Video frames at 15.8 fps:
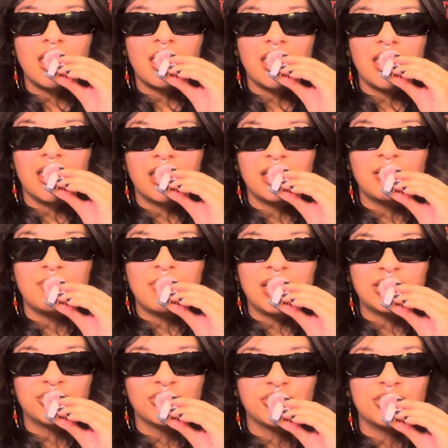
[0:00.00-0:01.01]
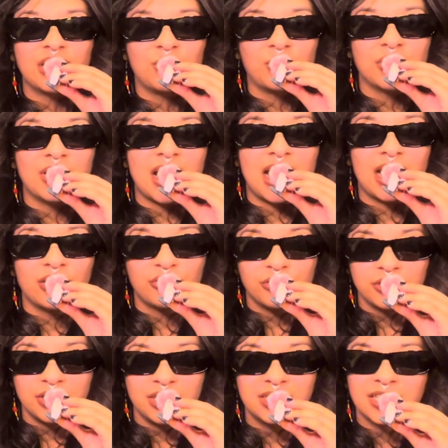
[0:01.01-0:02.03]
and make sure that we're
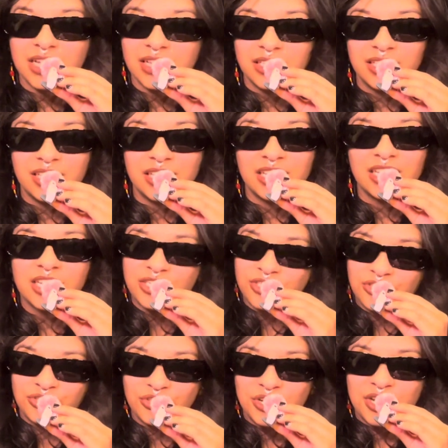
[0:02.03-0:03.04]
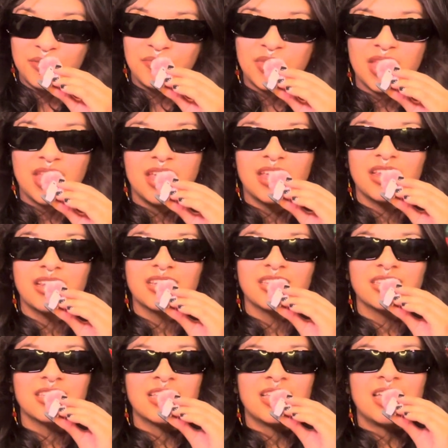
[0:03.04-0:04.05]
accurately telling history
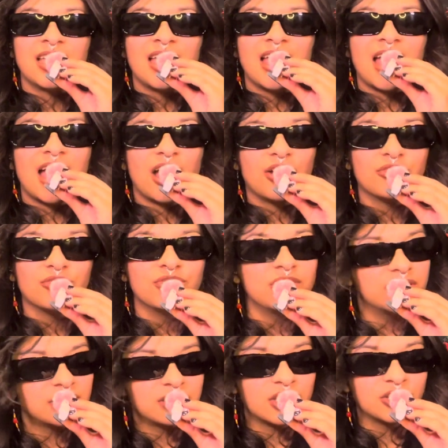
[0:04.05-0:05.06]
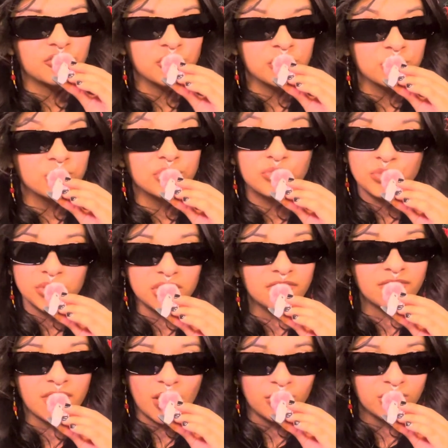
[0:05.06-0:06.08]
and how this country was really
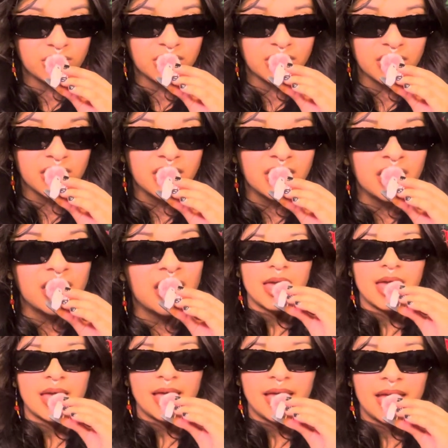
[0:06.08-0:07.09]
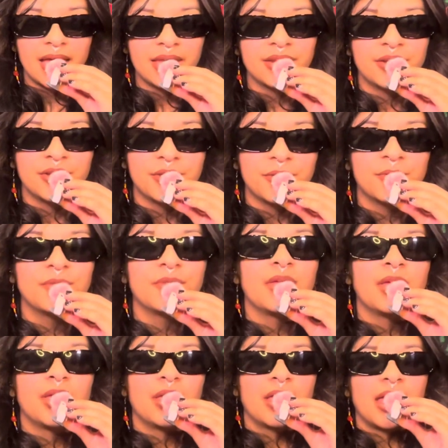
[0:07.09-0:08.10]
founded. I don't know.
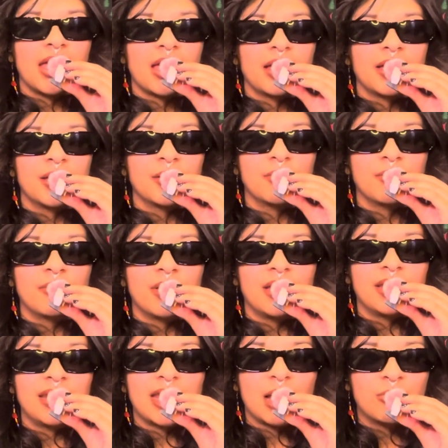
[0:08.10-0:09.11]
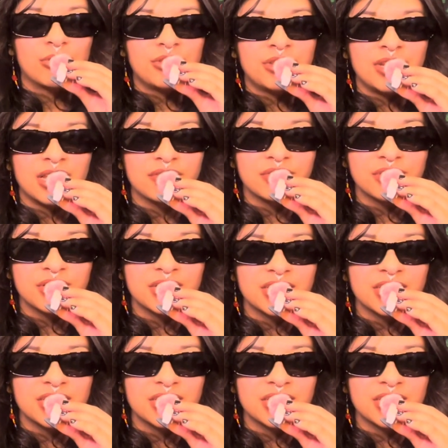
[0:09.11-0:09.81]
Now more than ever,